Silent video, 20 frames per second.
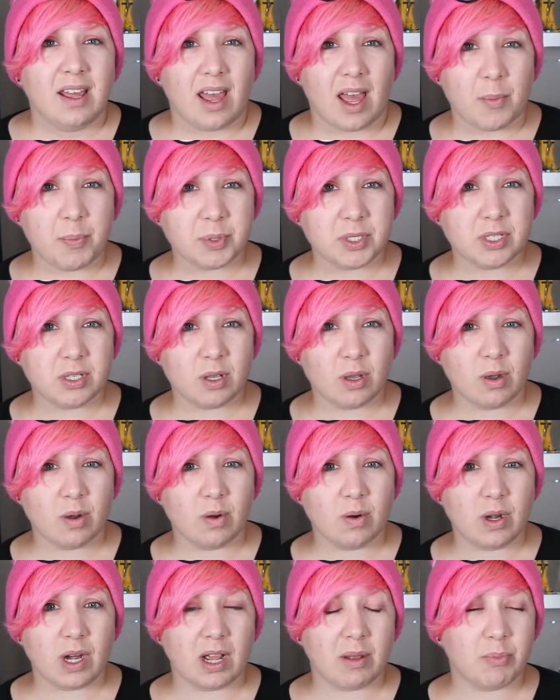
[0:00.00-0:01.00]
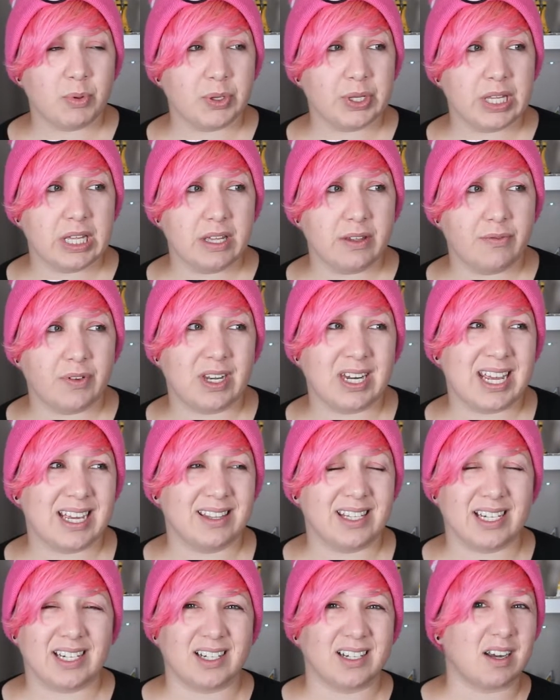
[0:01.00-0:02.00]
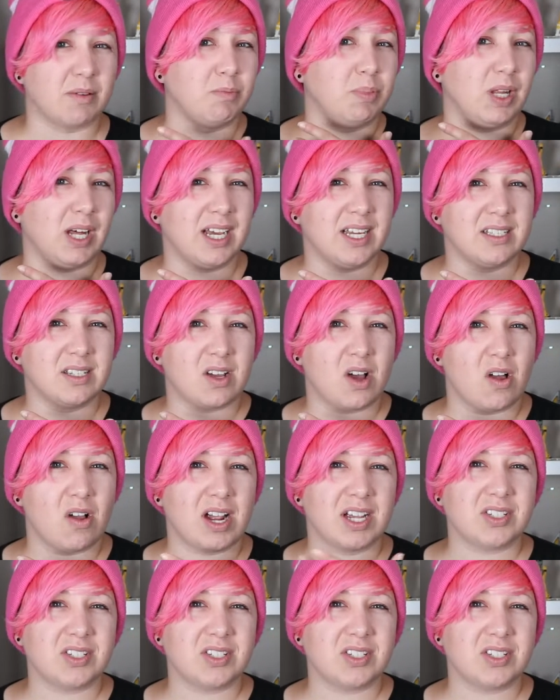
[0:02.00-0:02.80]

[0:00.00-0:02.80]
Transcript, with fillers: episode, I believe, and he had like a compliance collar.